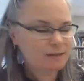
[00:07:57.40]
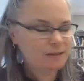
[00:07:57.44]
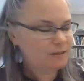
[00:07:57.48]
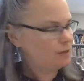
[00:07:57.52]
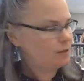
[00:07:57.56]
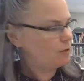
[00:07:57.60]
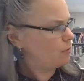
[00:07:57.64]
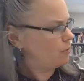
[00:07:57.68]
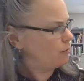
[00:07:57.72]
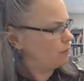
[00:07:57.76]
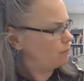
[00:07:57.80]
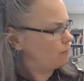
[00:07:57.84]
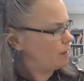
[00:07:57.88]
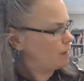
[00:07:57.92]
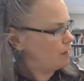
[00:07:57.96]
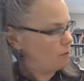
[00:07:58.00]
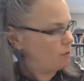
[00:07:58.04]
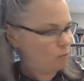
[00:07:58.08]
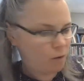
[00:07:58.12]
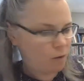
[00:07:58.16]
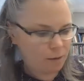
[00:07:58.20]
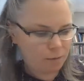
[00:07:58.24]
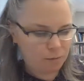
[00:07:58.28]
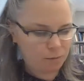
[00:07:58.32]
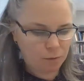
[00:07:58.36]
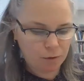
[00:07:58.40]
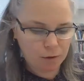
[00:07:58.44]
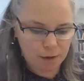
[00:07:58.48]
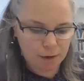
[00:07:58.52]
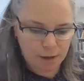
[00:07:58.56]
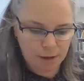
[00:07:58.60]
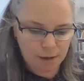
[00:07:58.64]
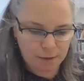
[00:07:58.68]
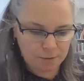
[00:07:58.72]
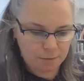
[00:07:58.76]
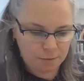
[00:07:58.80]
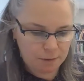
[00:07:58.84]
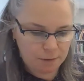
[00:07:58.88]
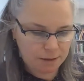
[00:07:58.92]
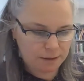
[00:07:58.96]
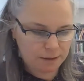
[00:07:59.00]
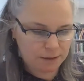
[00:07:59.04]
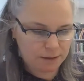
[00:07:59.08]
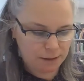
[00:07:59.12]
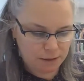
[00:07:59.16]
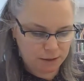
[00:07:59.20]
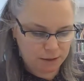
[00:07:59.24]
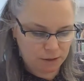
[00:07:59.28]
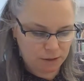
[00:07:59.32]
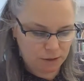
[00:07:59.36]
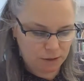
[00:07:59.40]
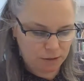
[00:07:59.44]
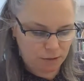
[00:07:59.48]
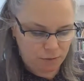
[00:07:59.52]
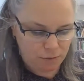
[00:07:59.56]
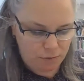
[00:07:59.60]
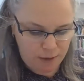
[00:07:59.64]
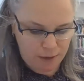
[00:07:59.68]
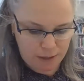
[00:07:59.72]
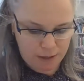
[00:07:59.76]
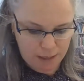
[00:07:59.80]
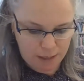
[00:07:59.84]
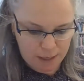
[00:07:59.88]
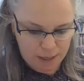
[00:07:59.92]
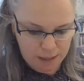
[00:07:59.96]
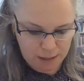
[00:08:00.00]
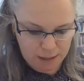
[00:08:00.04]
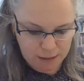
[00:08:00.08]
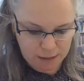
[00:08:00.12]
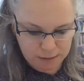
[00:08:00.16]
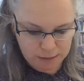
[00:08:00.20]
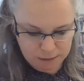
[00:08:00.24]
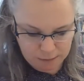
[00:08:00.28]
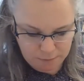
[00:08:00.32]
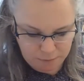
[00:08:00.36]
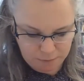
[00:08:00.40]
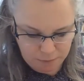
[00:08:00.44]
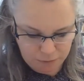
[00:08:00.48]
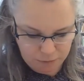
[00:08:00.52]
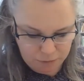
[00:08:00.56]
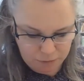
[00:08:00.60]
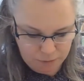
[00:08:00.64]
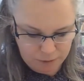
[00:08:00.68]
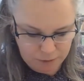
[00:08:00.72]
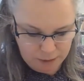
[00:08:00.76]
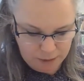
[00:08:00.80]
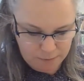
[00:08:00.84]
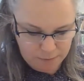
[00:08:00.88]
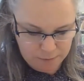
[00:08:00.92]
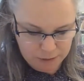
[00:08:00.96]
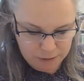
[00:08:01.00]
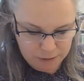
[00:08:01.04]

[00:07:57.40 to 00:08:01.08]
So I've got one more color mix to do, and that is the blue and